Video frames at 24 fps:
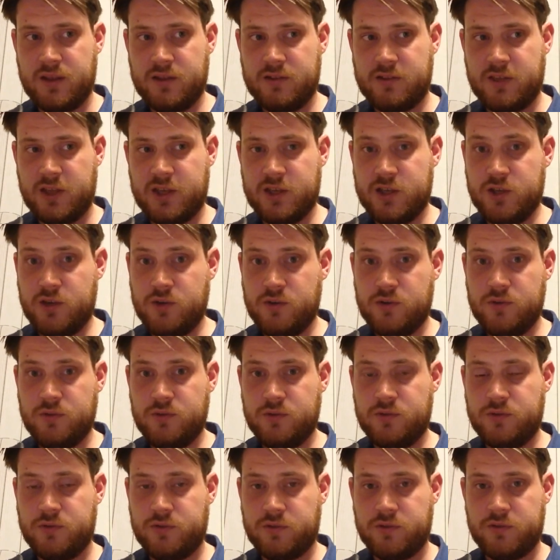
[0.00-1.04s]
They
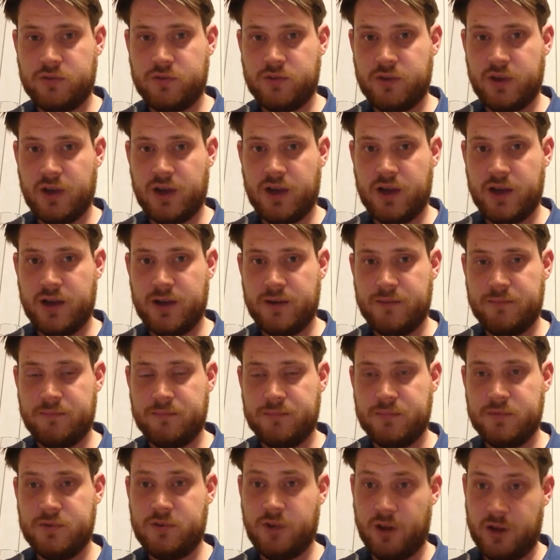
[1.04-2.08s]
use
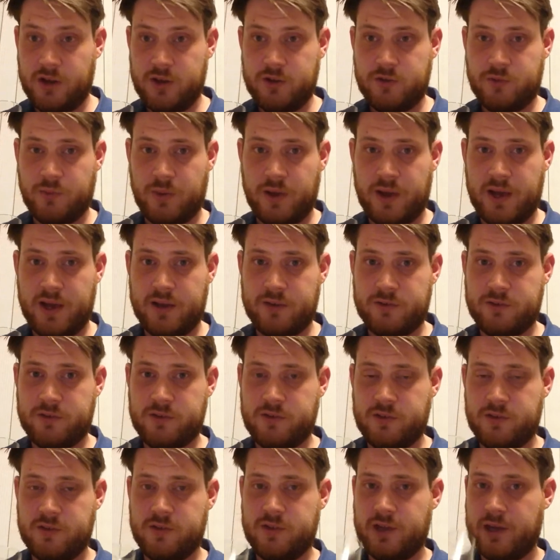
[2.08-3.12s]
dunnage
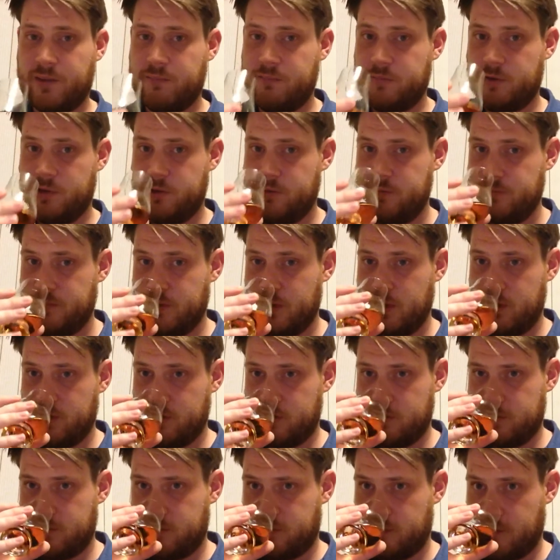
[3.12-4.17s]
warehouses at Tamdhu,
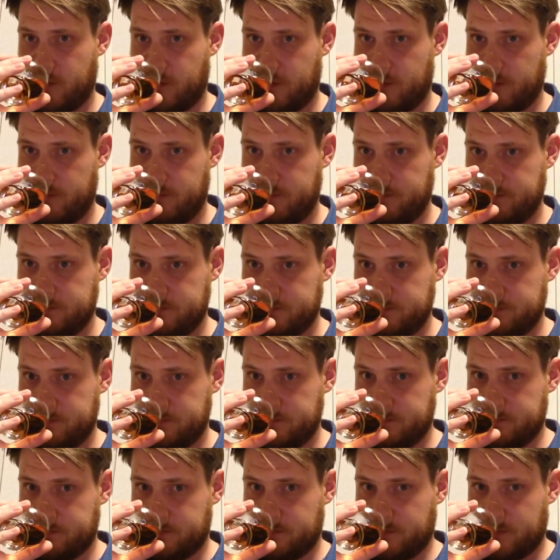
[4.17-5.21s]
so
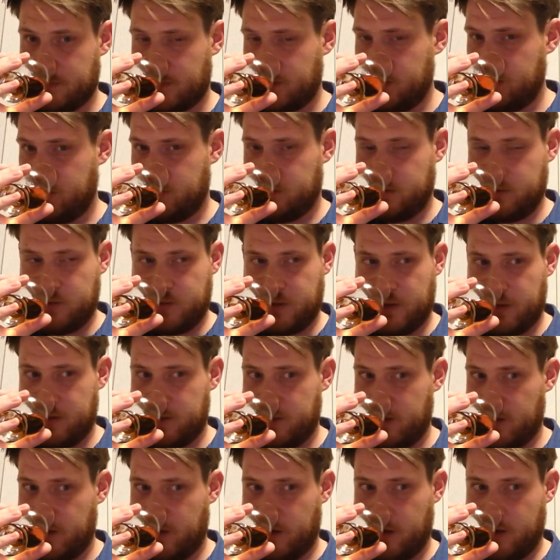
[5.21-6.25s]
you do get
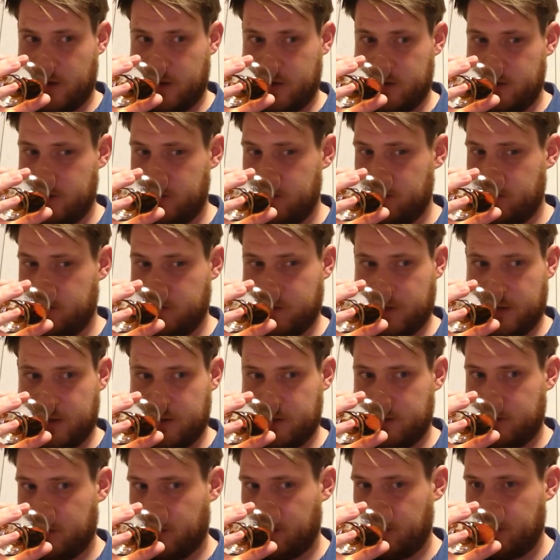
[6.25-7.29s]
the
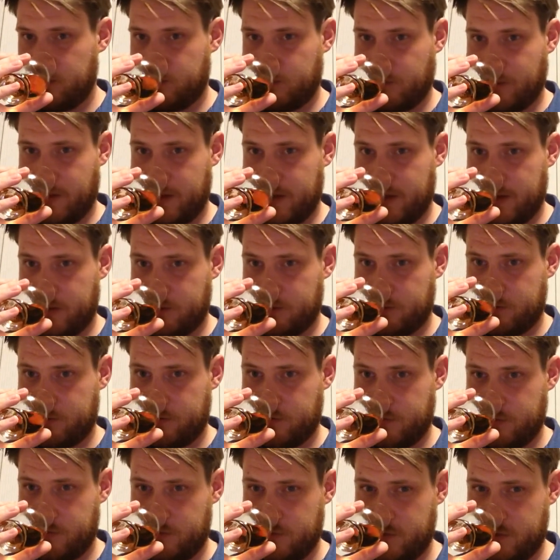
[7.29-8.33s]
dunnage warehouse
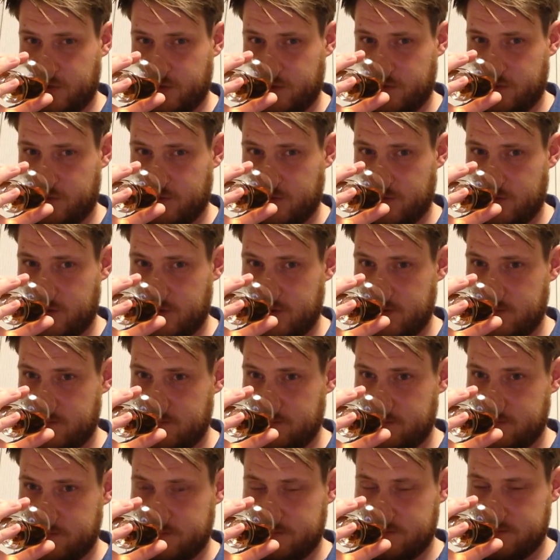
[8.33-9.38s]
fustiness to it,
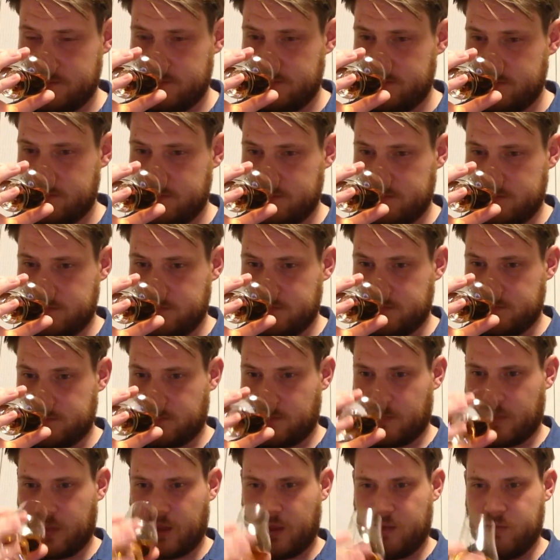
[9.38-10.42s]

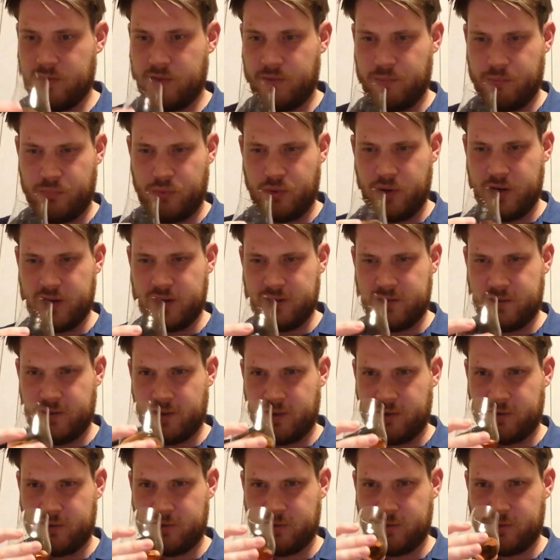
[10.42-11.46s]
and the brick
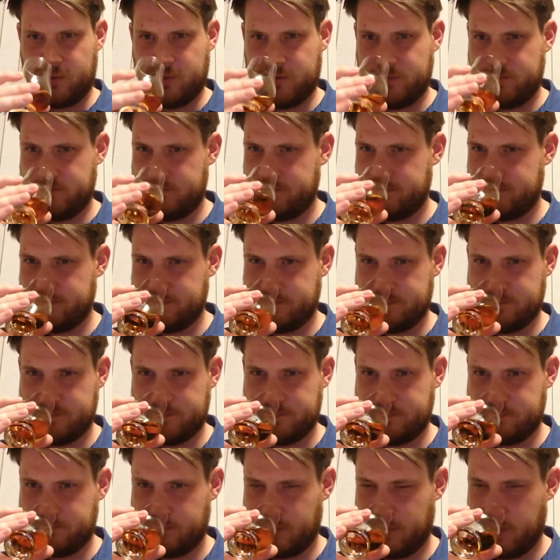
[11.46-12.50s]
dust,
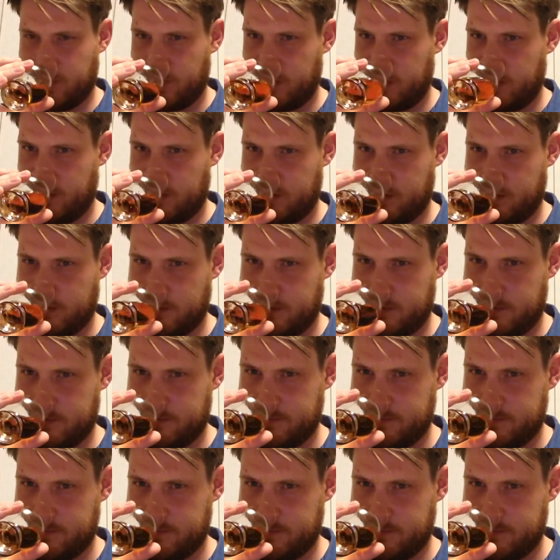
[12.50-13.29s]
earth,